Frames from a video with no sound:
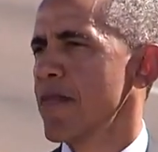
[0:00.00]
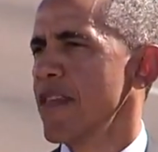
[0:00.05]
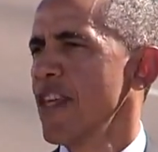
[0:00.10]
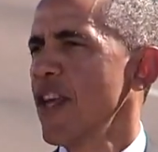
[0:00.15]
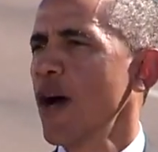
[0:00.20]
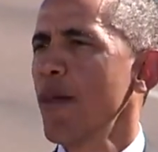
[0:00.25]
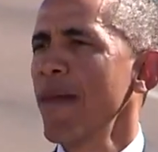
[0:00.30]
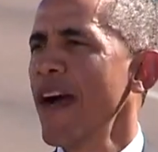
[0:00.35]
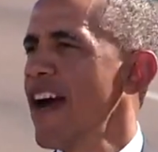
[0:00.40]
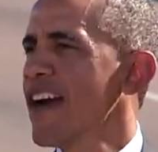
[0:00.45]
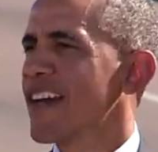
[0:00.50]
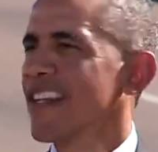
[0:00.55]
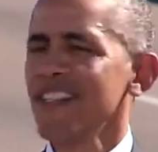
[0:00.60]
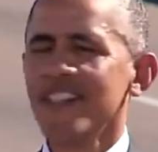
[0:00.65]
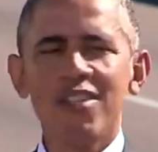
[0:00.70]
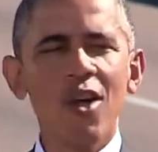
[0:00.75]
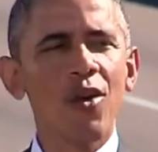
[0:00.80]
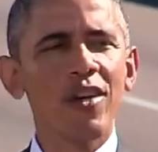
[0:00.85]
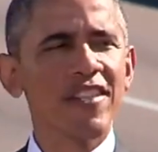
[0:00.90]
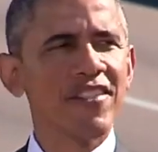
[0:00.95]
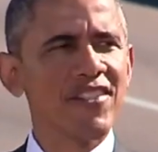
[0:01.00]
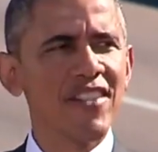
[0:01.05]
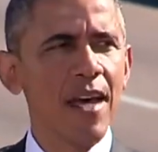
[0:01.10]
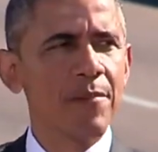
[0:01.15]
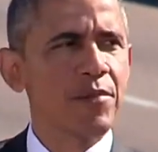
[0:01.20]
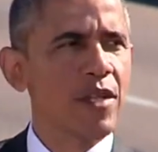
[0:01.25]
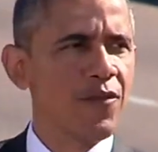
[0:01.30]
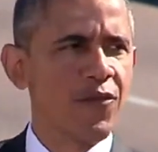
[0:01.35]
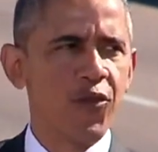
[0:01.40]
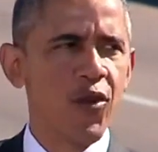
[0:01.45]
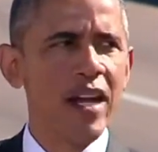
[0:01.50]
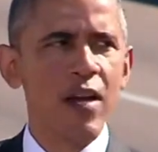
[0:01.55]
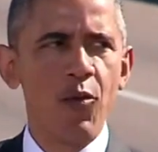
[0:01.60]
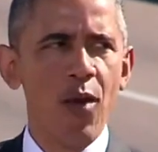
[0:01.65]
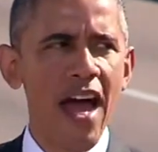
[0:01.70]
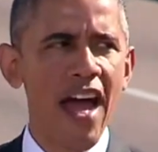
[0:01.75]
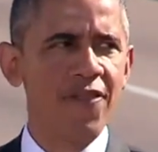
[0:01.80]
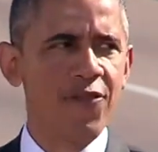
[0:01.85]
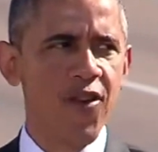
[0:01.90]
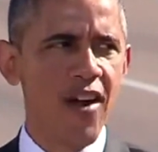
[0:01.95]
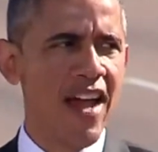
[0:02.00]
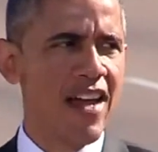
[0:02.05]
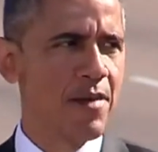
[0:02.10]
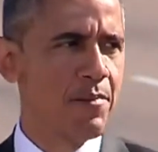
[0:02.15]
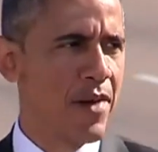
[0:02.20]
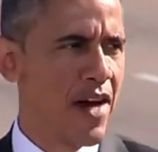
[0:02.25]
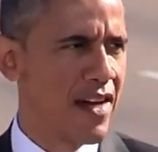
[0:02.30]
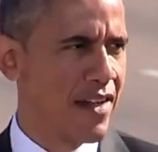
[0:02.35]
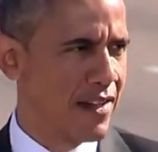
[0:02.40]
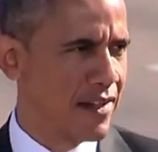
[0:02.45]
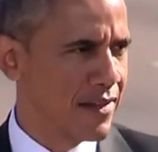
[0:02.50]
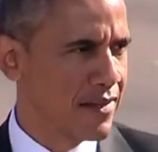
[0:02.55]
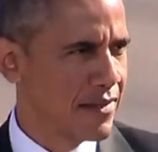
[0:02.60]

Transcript: You know, Americans don't accept a free ride for anybody,